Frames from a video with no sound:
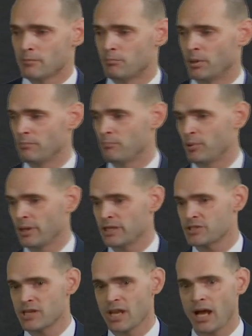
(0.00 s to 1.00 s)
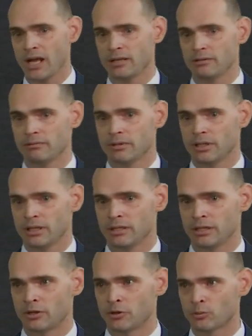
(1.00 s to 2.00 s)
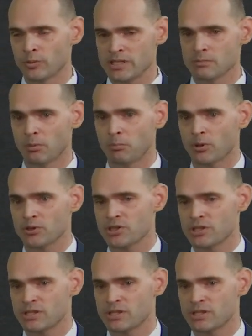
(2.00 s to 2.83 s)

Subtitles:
but it's not, the reasonable person